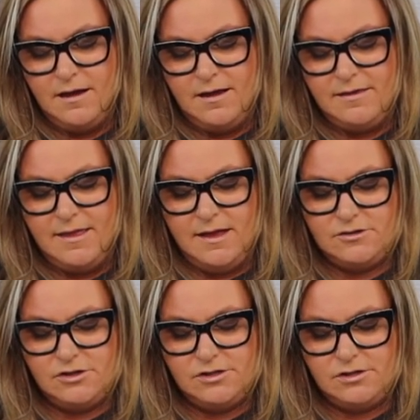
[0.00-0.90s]
And
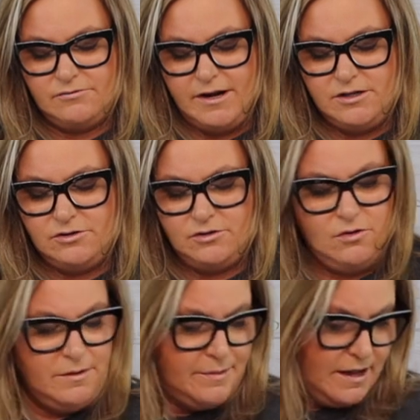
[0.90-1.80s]
then just thread your
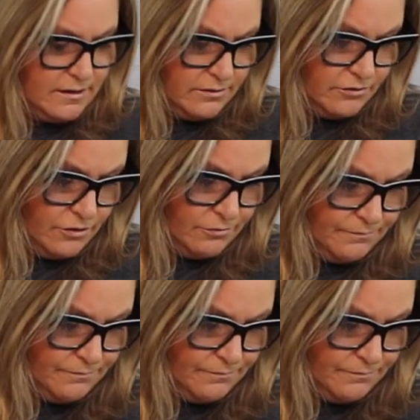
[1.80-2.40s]
toy back through.